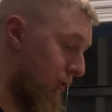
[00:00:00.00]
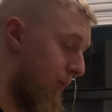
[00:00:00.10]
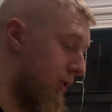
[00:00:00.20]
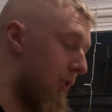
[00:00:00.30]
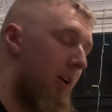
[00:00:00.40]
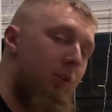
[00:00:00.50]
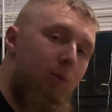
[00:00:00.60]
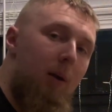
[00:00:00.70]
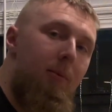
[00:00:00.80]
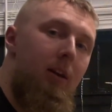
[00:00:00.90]
want to show you guys what
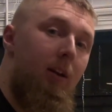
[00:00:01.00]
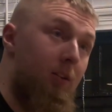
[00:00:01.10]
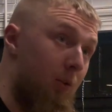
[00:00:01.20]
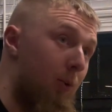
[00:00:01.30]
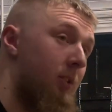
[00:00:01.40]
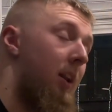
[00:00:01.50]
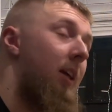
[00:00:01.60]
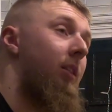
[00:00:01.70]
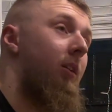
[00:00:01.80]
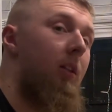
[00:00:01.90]
I'm eating because I was going to
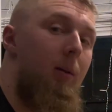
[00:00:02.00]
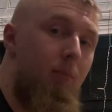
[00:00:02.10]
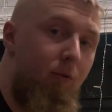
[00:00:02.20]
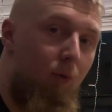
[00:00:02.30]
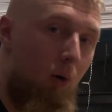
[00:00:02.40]
end the clip before,